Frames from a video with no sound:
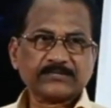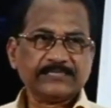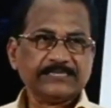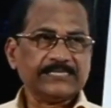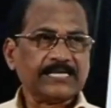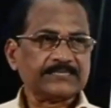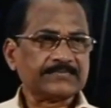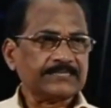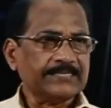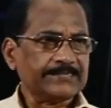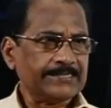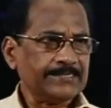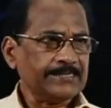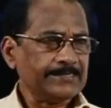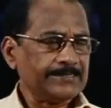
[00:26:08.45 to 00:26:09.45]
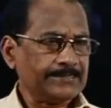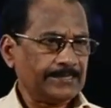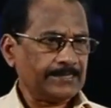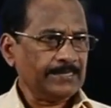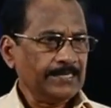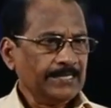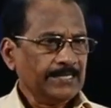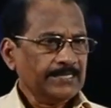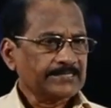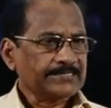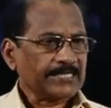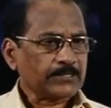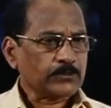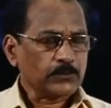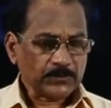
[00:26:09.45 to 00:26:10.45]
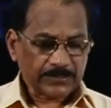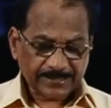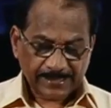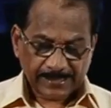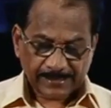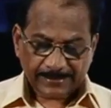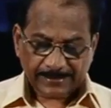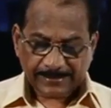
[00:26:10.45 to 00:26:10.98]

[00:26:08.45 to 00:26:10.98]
STT, security